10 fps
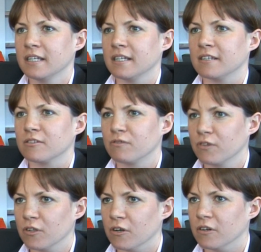It's
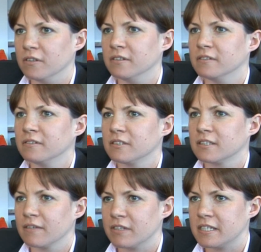full on,
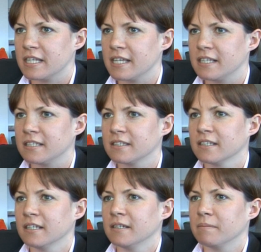7 days,
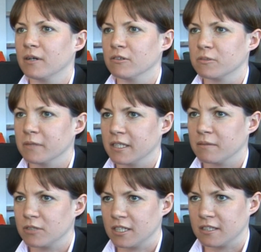but ultimately
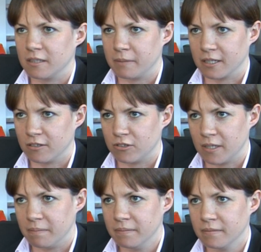I'm chasing the bigger
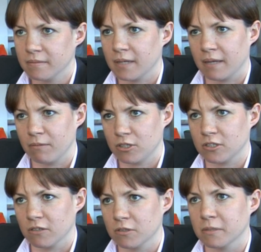dream, which
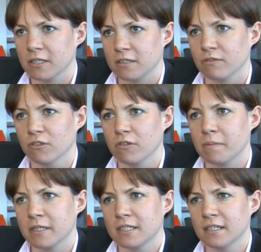is ultimately to float the
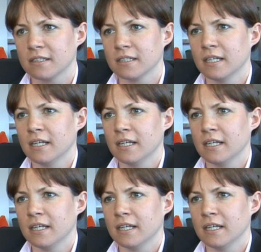business.